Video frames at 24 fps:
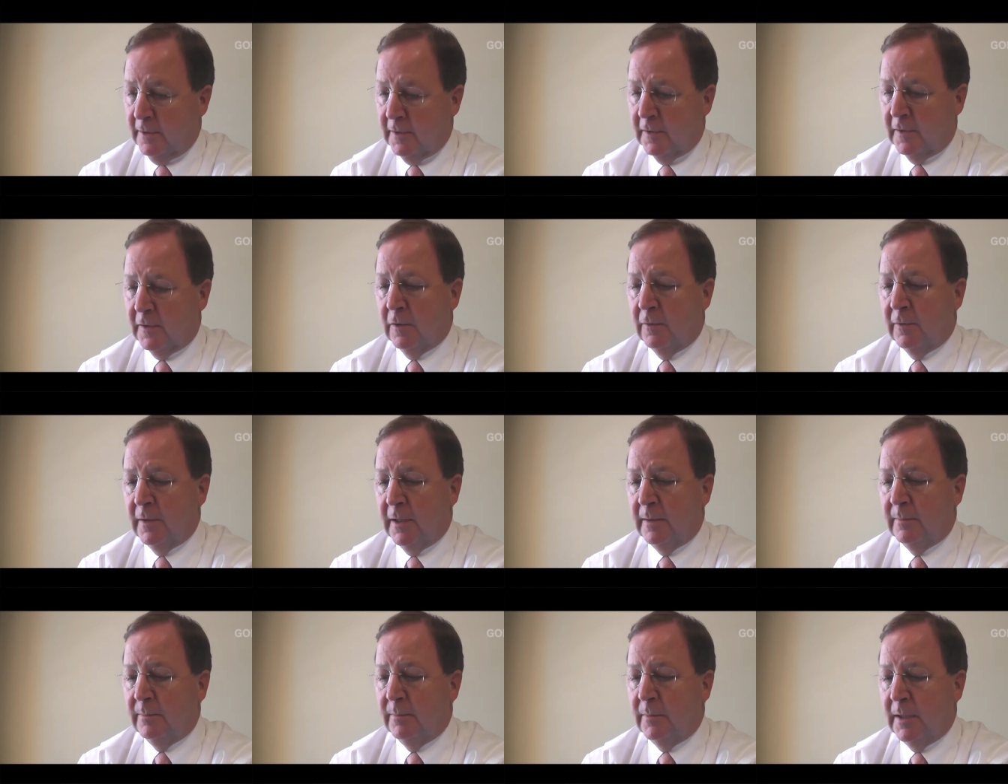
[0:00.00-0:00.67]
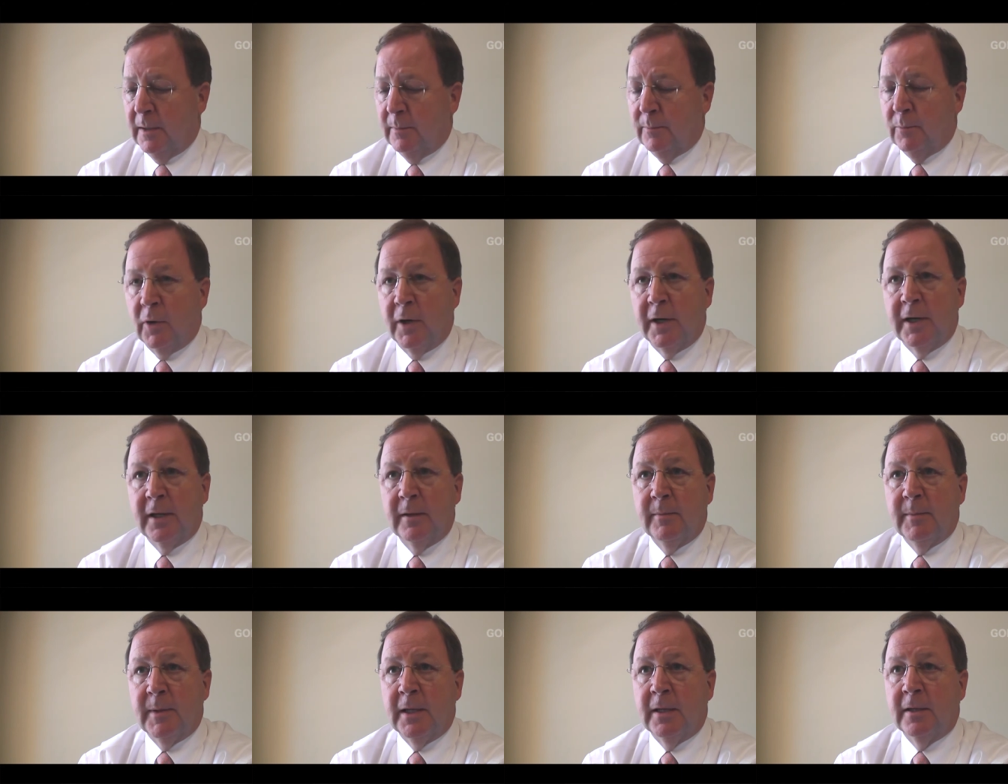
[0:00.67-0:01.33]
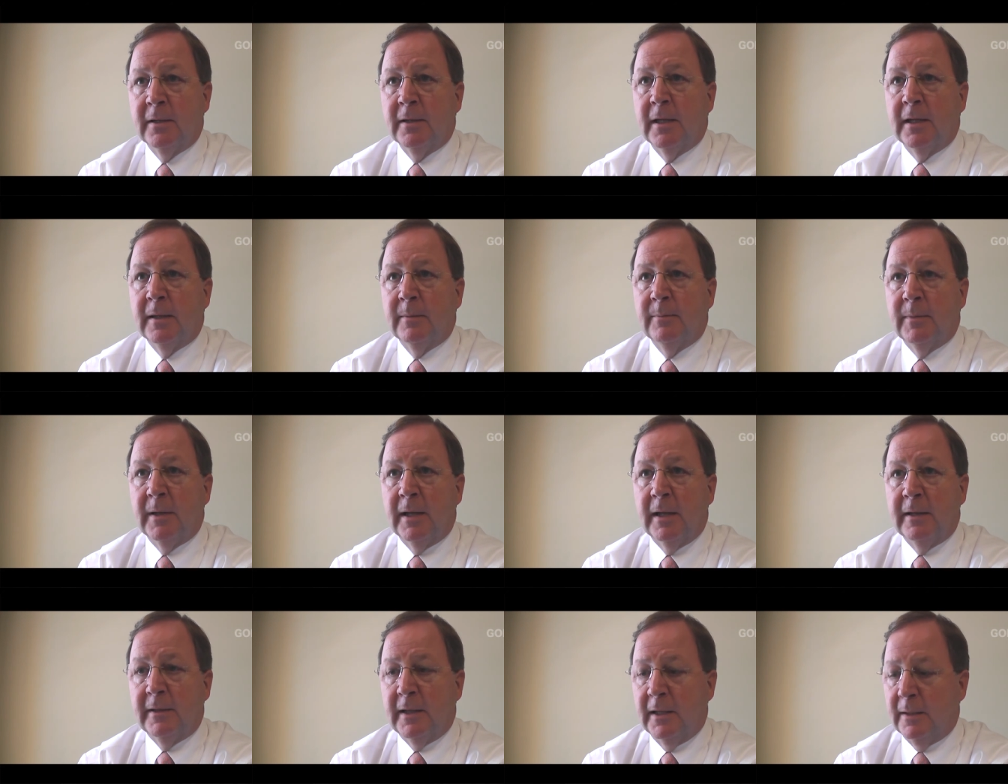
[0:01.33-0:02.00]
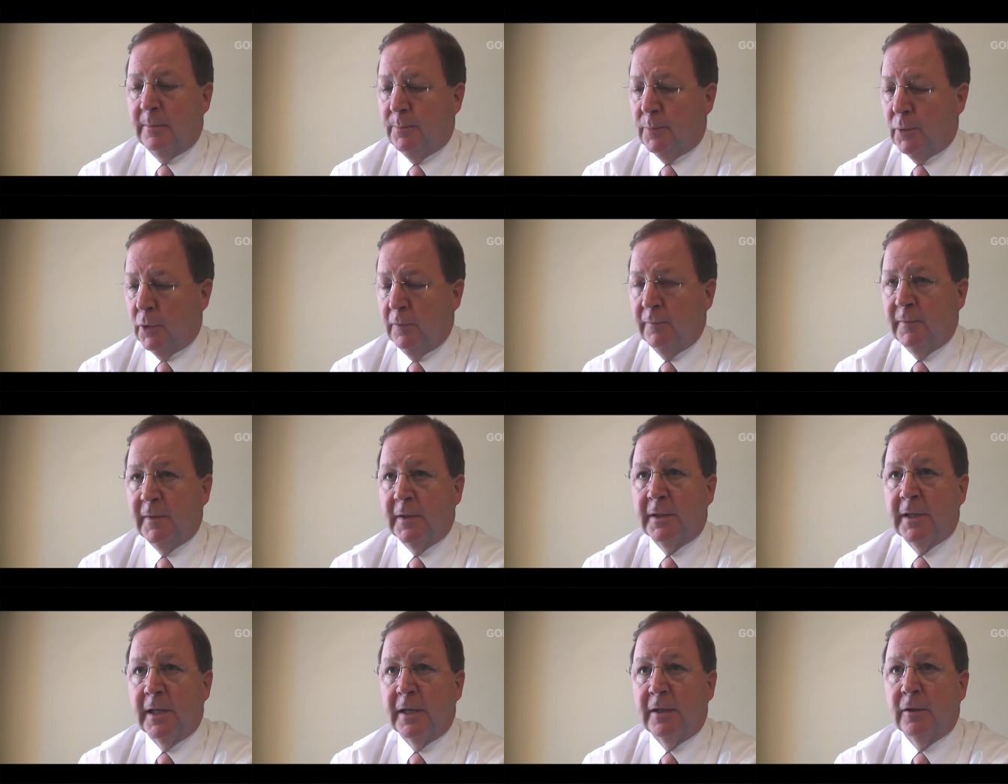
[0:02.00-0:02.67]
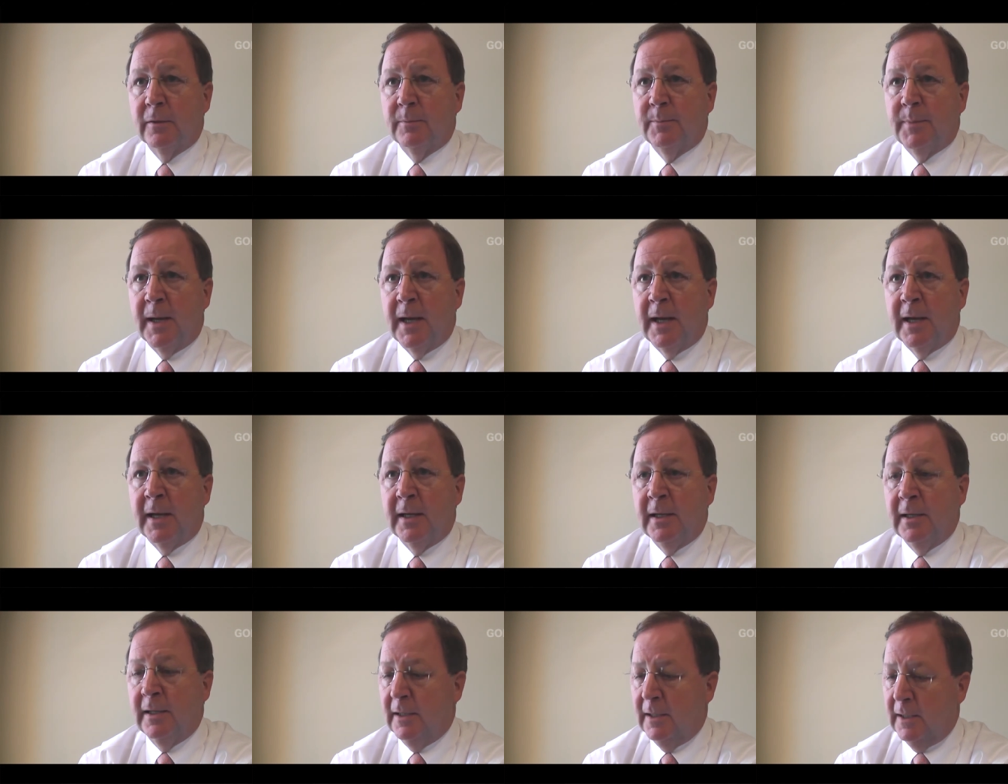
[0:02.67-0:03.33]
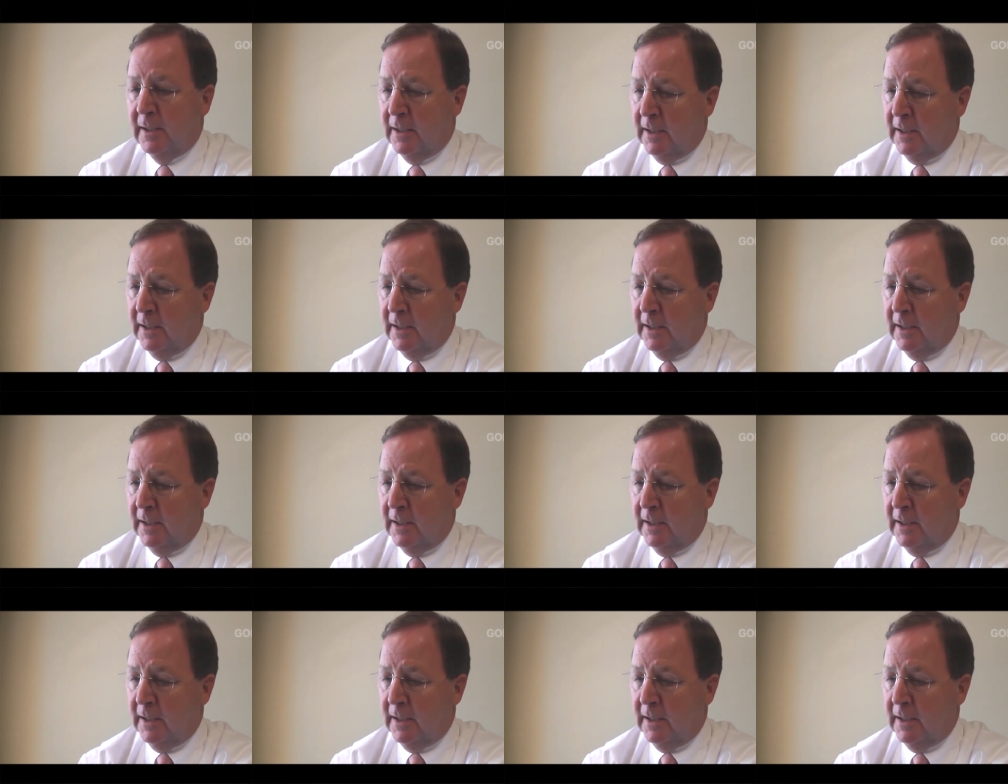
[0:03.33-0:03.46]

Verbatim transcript: So they they bring them in, that that prove that they could pay,